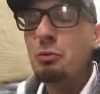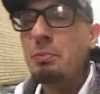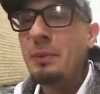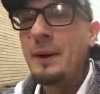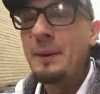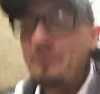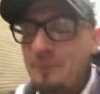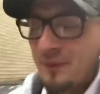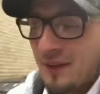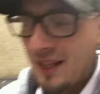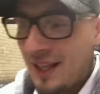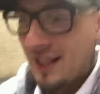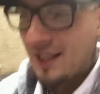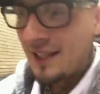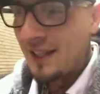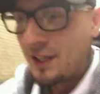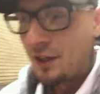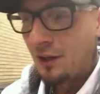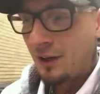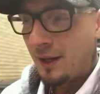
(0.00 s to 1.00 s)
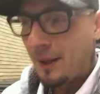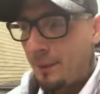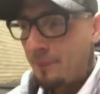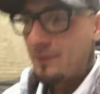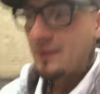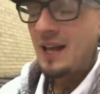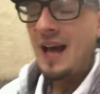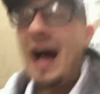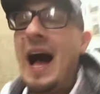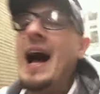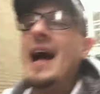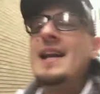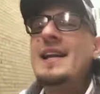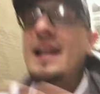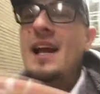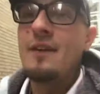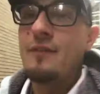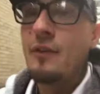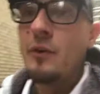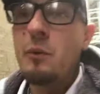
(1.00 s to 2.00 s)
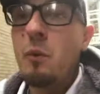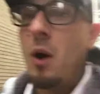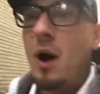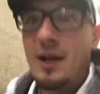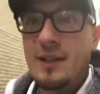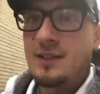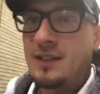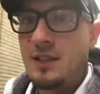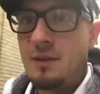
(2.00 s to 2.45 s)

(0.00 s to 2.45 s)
Literally, I never watched them, all right?